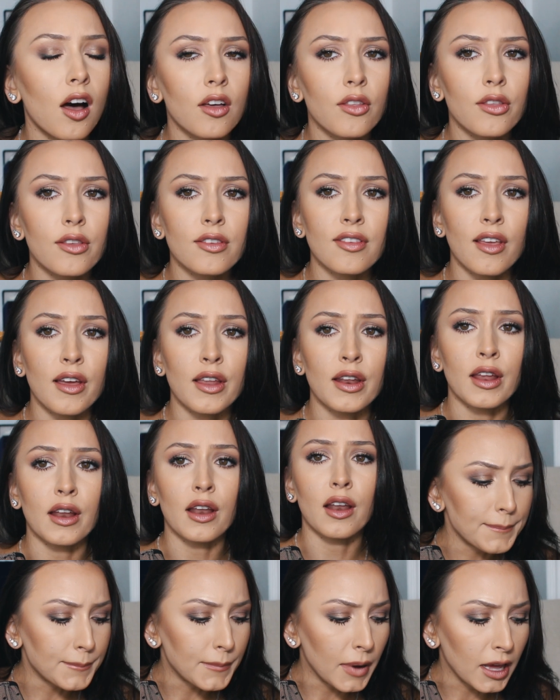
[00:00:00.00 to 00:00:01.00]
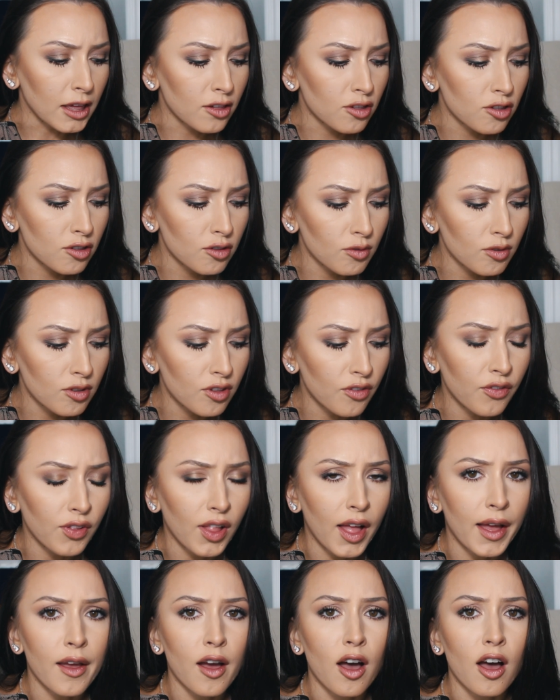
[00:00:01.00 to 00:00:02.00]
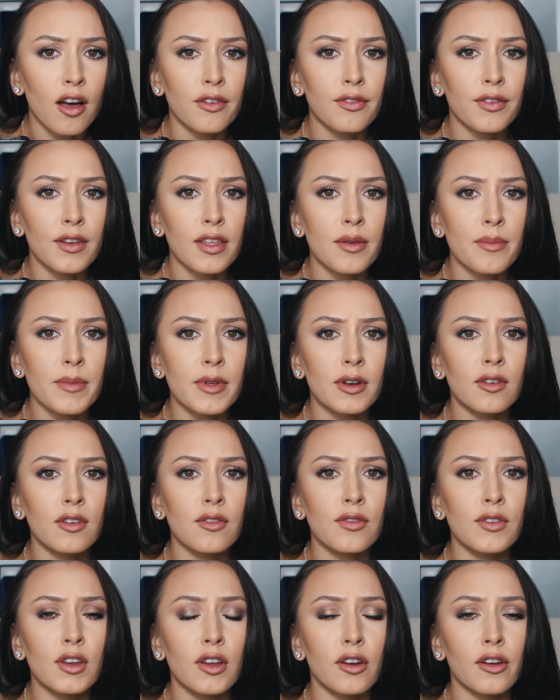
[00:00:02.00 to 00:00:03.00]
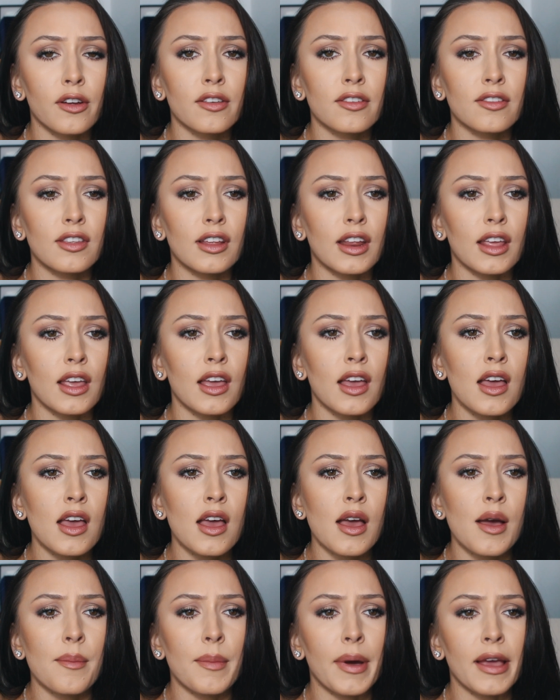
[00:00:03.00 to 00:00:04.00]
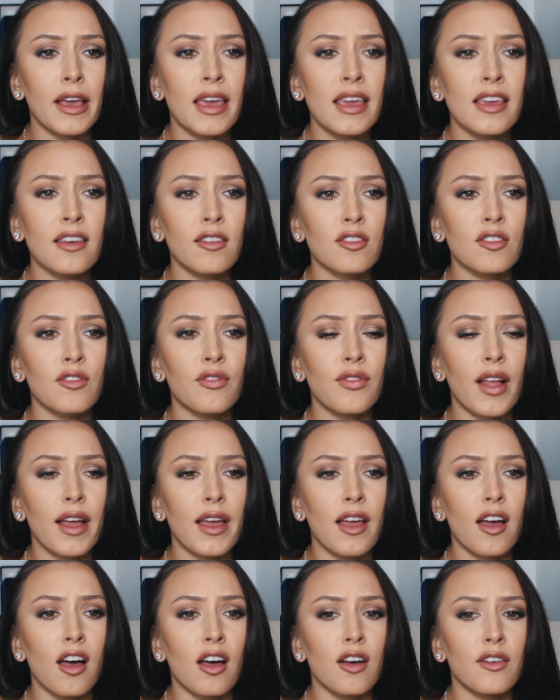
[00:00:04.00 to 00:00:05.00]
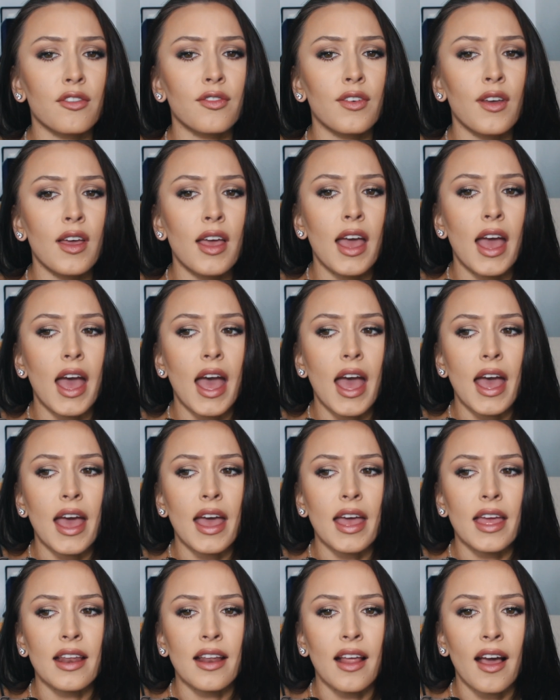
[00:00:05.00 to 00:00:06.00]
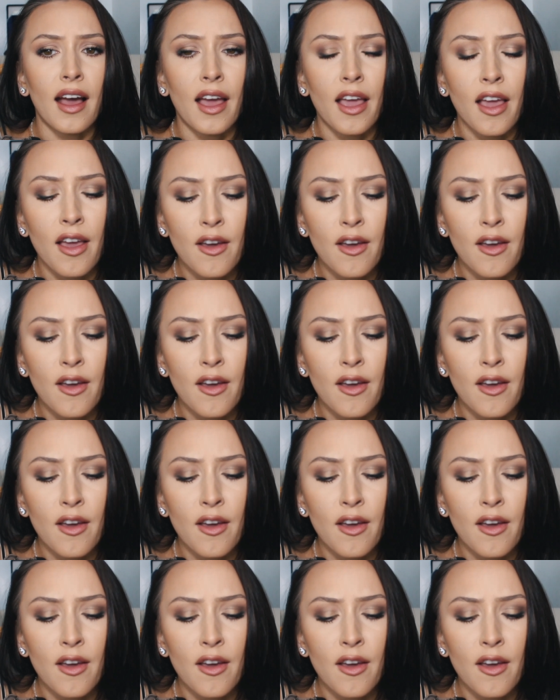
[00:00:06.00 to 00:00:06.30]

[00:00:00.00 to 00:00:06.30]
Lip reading: all of a sudden, my shoes fly off in the middle of New York City. My heels fly off, and I